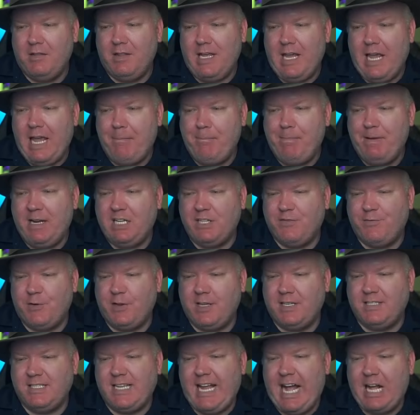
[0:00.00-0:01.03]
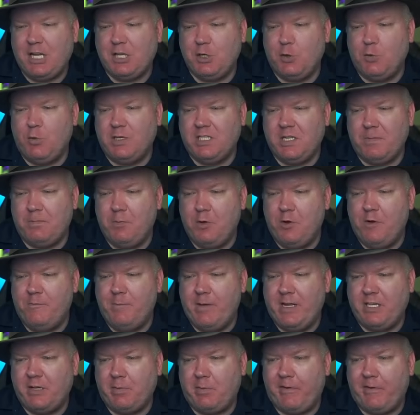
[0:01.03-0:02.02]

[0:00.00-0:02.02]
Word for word: The impetus for the statute was a movement